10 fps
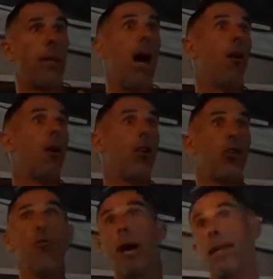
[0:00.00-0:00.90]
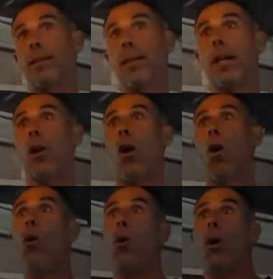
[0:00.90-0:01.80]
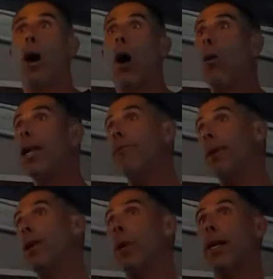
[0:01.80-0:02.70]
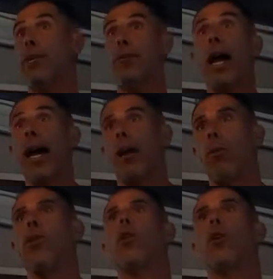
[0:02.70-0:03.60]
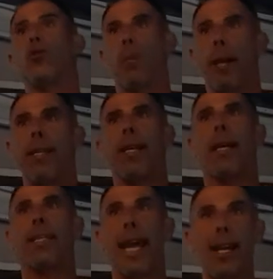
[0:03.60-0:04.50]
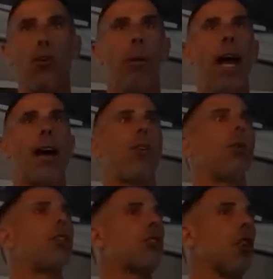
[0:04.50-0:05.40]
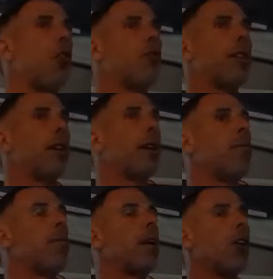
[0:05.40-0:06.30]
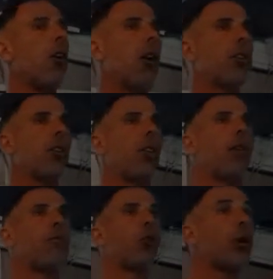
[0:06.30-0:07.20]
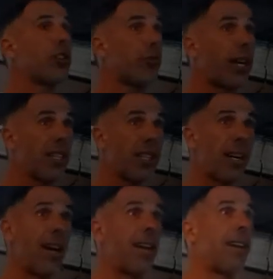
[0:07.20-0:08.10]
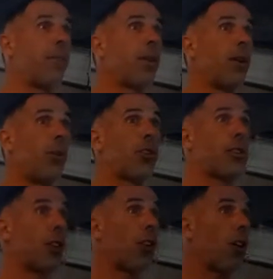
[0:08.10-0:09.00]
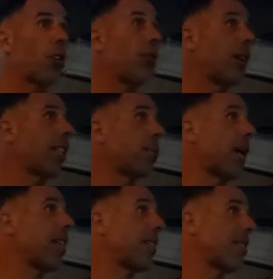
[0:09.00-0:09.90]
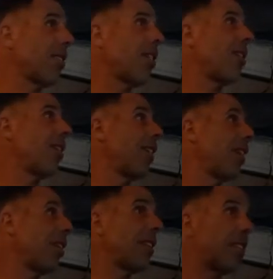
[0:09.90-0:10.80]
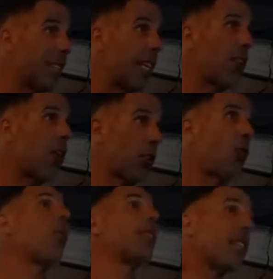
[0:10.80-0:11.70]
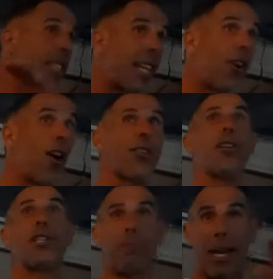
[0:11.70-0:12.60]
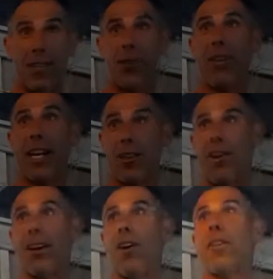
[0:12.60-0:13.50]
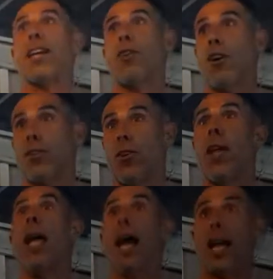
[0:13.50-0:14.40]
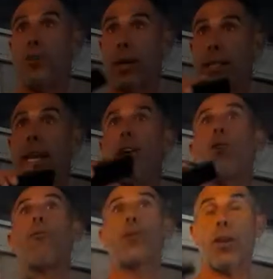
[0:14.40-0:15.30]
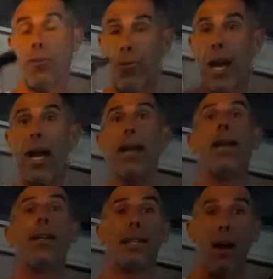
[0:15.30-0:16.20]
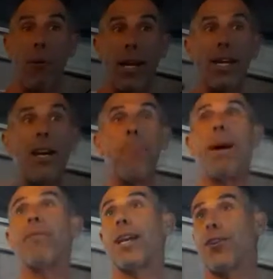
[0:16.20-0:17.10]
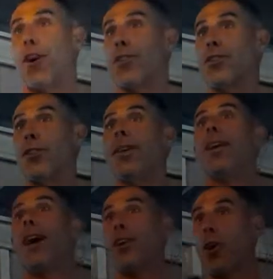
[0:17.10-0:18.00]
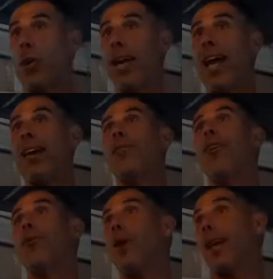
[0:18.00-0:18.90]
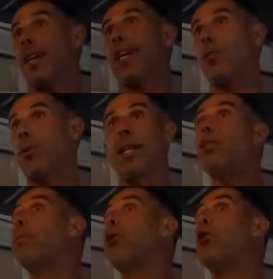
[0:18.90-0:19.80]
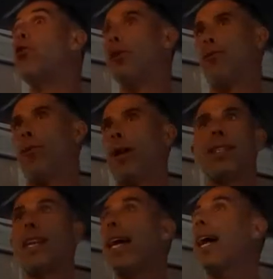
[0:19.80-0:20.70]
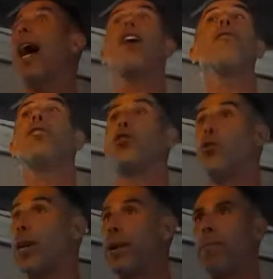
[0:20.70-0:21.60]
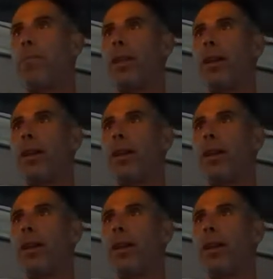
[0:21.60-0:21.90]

Now, you might think, oh, I wonder if anyone is flying when you go to a place like Tegelberg, which is over the castle of Neuschwanstein, which is the castle that's based on uh, the Disney castle. The Disney castle is based on that, on that castle. And you can take off and you can fly directly above that castle and go and land right next to it. It's beautiful. It's like out of a dream.